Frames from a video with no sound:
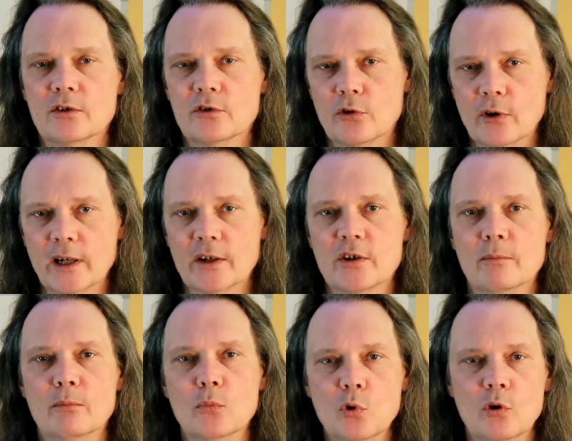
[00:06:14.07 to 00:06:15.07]
try not to
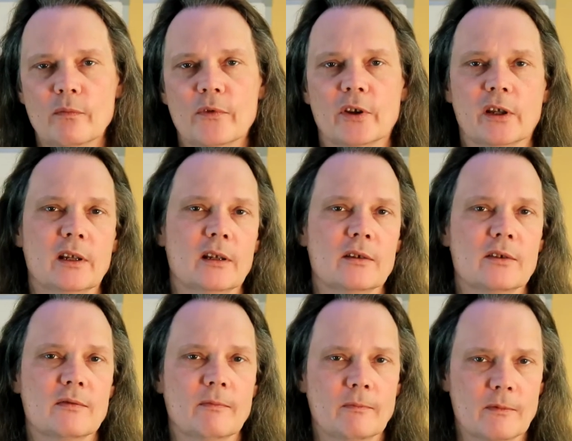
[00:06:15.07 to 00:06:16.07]
move the
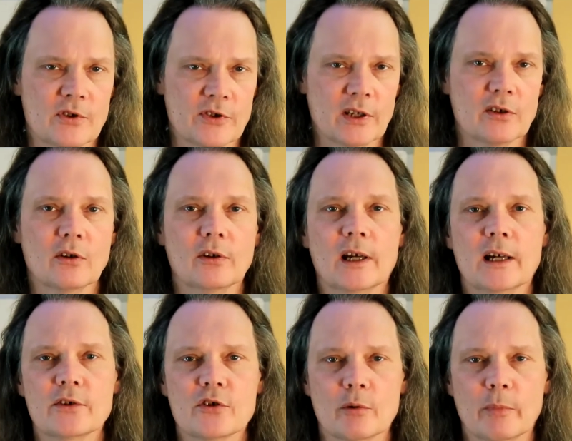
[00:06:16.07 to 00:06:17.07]
signal
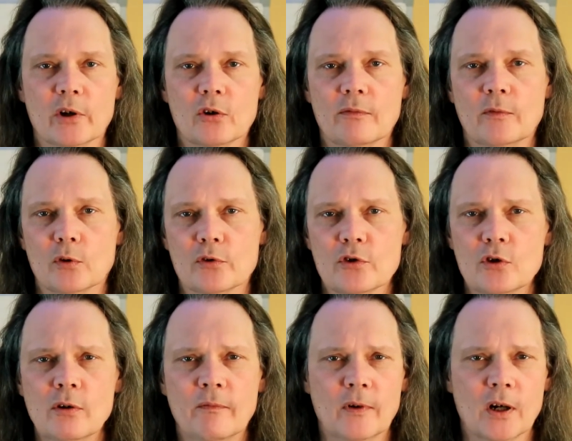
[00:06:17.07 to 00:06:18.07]
lines of the microphones
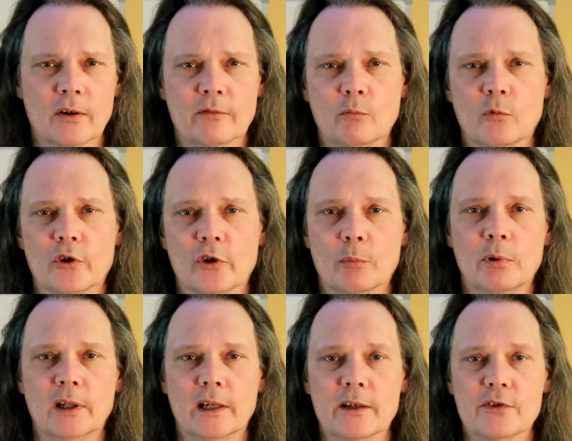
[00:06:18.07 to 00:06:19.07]
too far from where they're
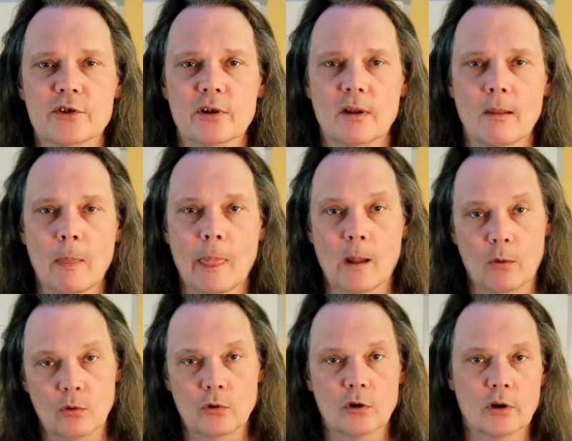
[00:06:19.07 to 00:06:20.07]
placed.
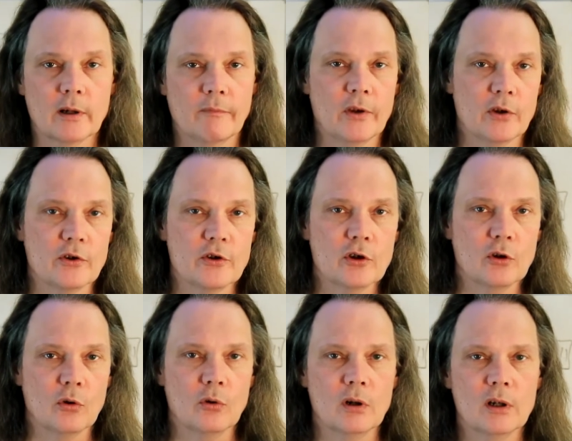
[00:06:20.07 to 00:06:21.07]
Or if you
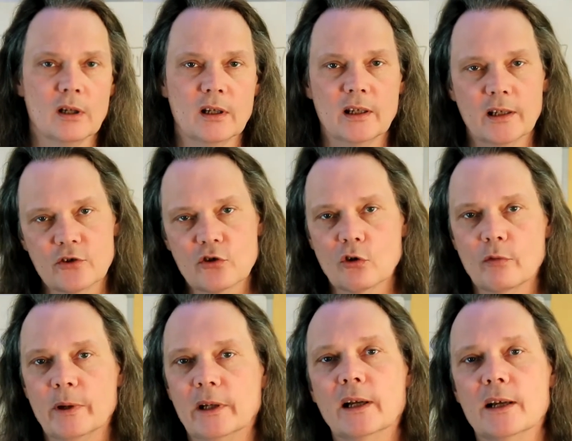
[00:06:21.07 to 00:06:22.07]
do, it sure would
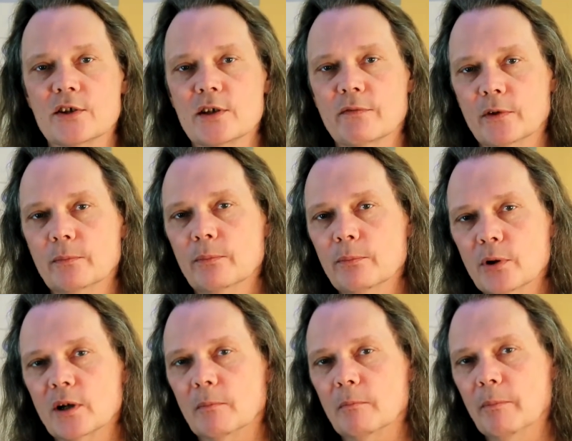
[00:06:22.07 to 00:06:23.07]
be nice if you'd
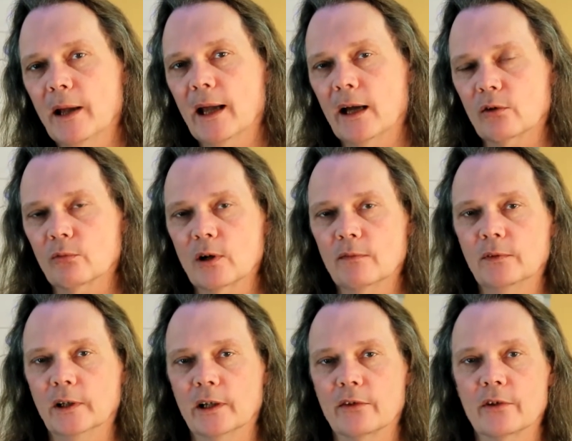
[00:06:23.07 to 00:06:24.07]
put them back
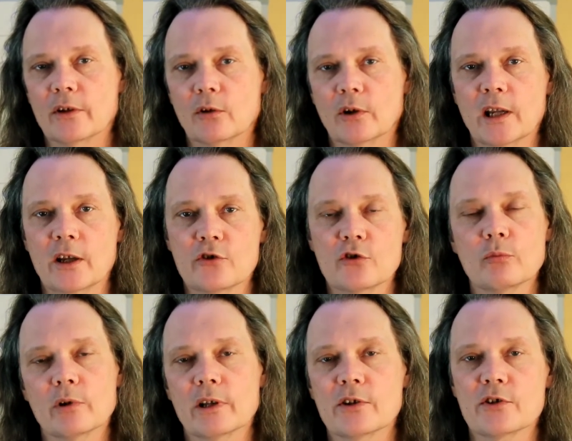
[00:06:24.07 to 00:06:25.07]
roughly in the location
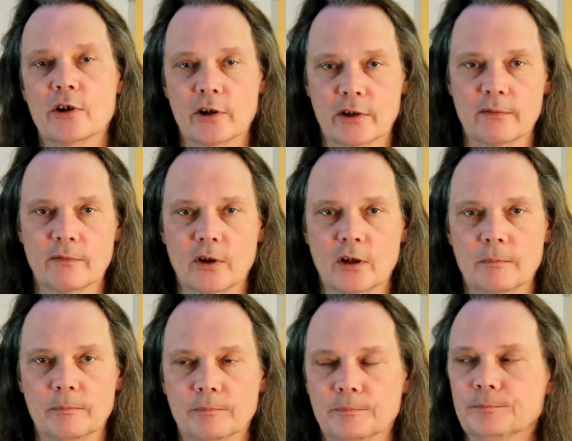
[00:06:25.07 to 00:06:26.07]
where they started from.